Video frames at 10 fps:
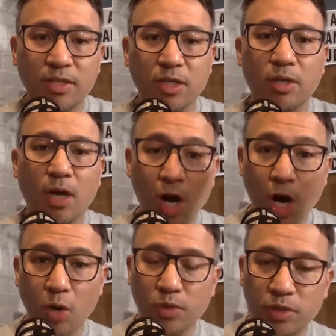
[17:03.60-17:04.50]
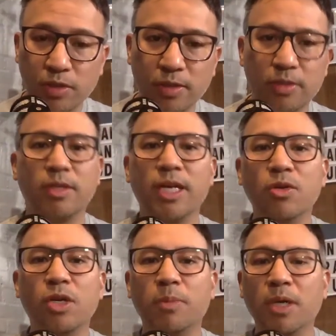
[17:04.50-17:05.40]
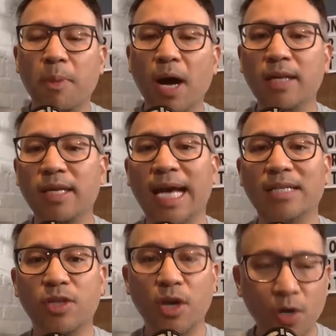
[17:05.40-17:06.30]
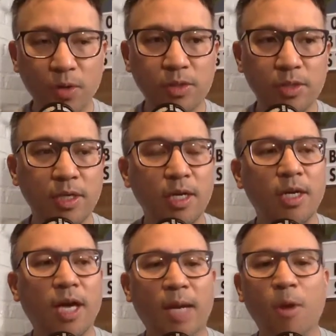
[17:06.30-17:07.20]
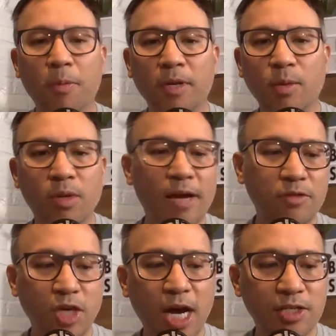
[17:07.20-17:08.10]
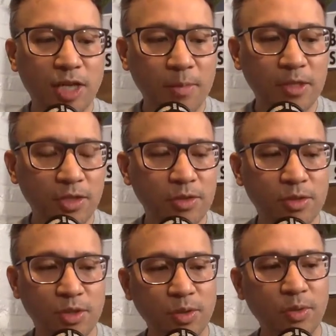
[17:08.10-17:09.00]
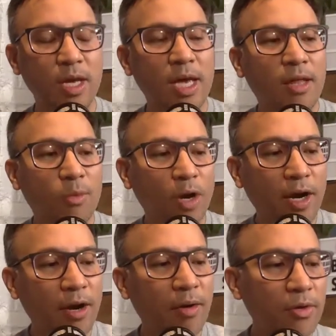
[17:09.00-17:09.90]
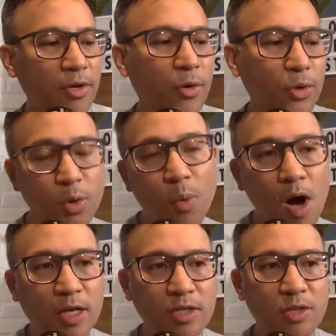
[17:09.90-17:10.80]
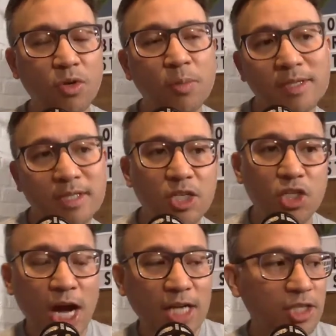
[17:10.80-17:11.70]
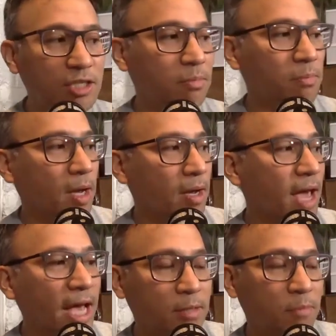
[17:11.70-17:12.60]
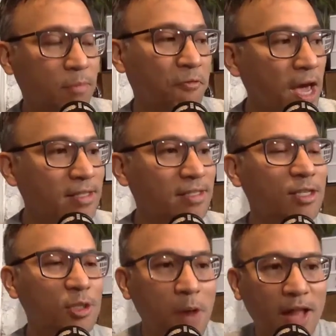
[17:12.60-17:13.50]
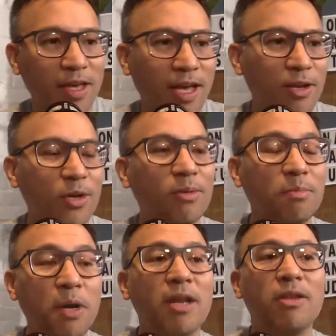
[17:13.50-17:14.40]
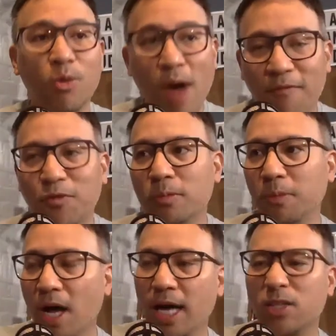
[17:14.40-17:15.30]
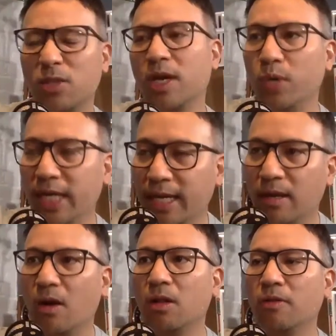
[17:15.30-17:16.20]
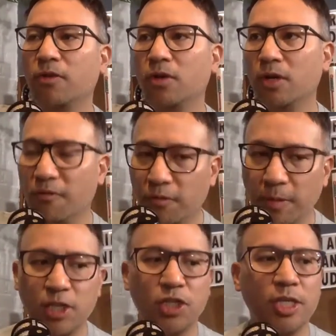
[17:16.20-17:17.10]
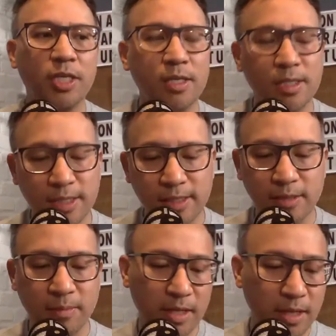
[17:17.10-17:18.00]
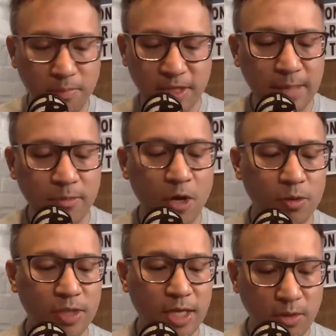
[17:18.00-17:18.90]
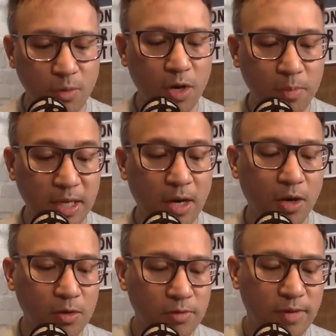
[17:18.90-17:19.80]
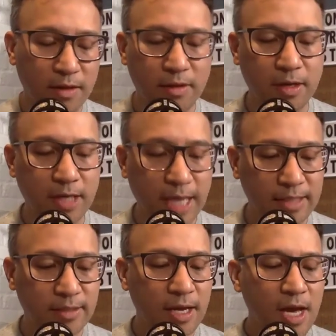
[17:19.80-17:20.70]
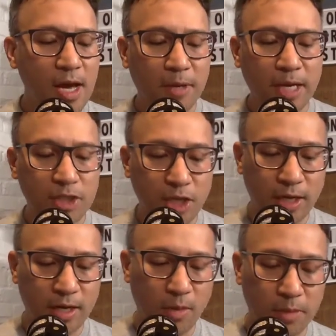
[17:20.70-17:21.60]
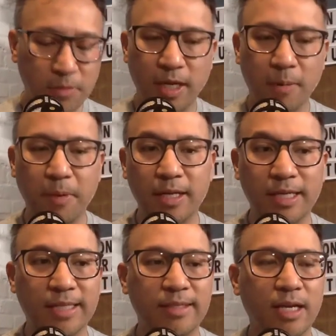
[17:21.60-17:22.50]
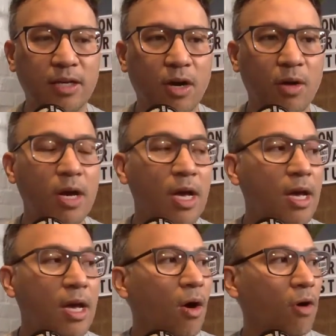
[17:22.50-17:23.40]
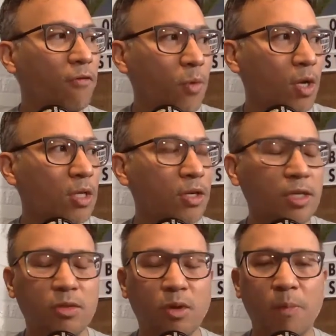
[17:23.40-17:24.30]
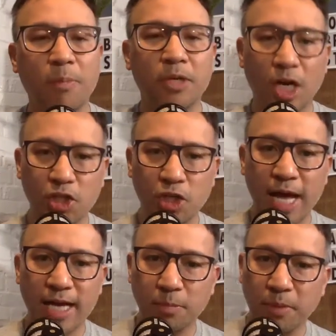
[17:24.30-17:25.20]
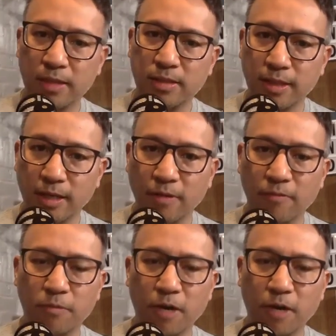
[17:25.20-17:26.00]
a host. So then you could be a podcast host. And I'm hoping that we'll have Josh come in too soon, where, you know, you'll walk into the room and see Josh's handsome face smiling at you, but you have to apply so that we get all of your information and the system and the team knows that you want to be a host rather than a guest. But yeah, check out our website at podcast.co. Or if you want to look into our production aspect of